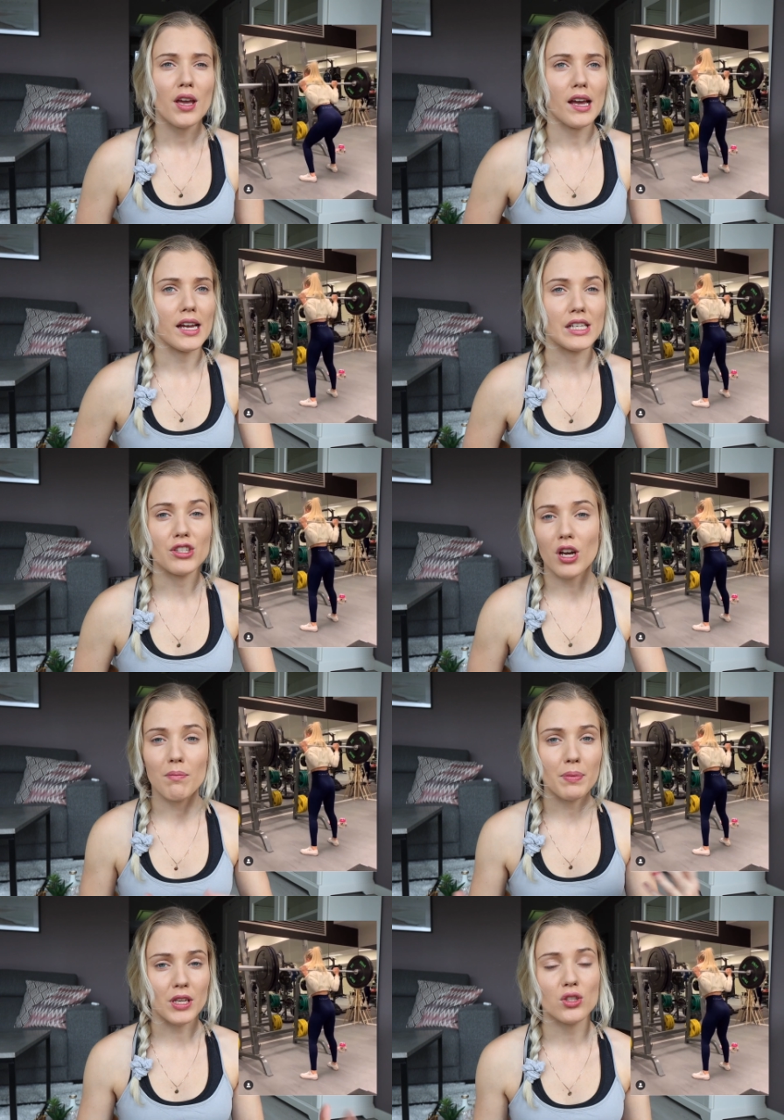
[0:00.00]
uh,
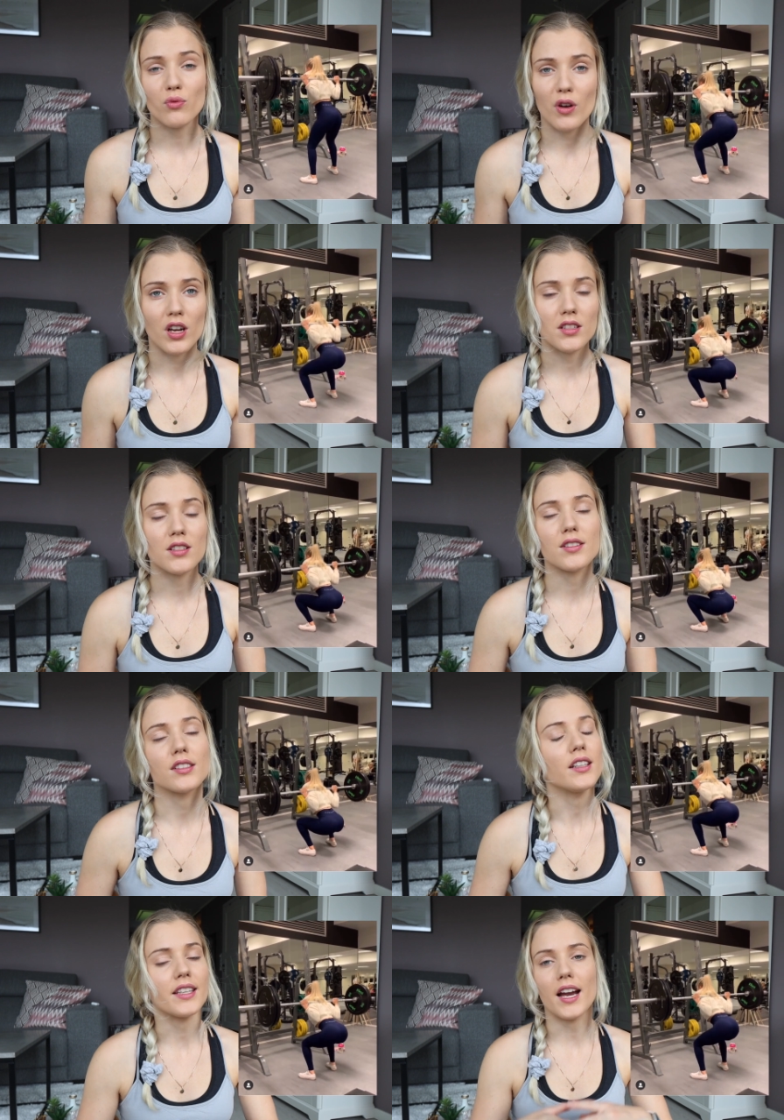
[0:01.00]
jumping squats,
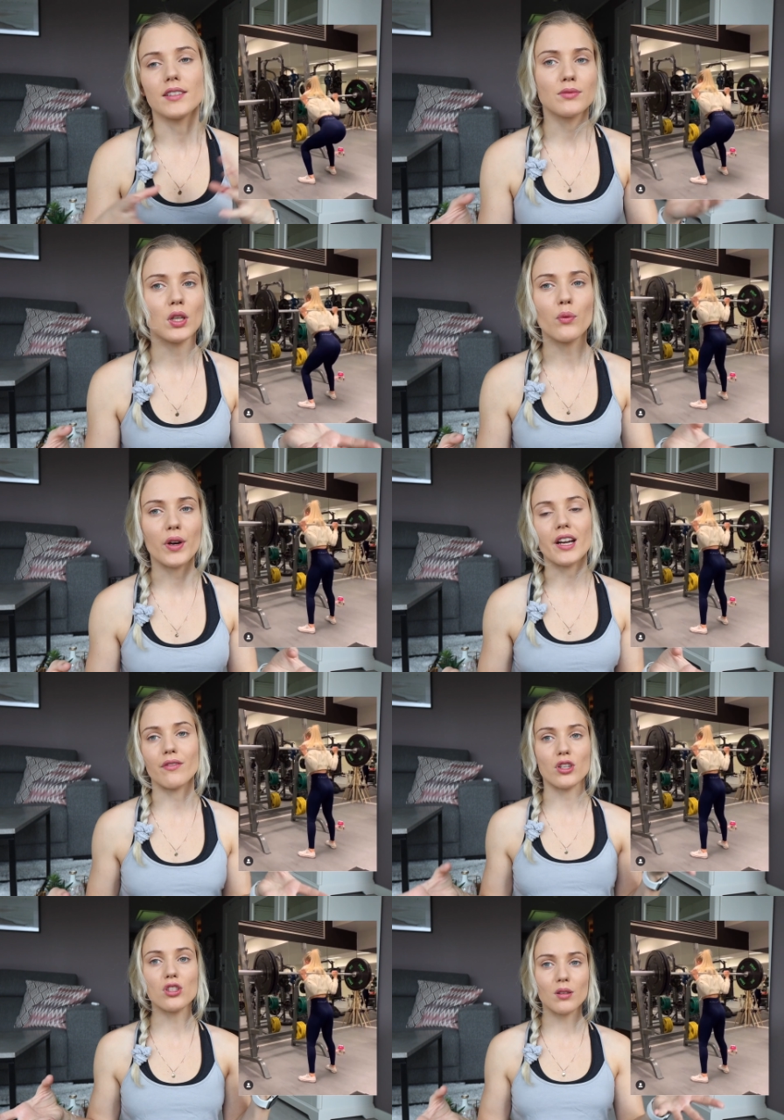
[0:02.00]
yeah,
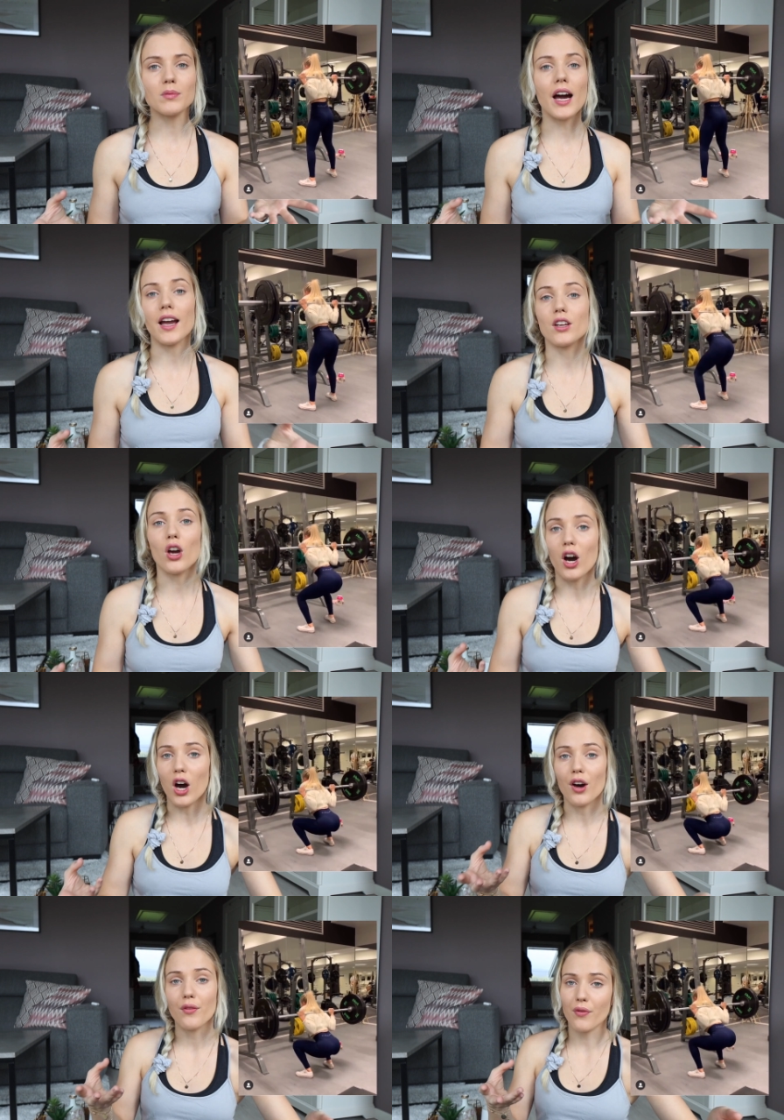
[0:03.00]
whatever, some kind of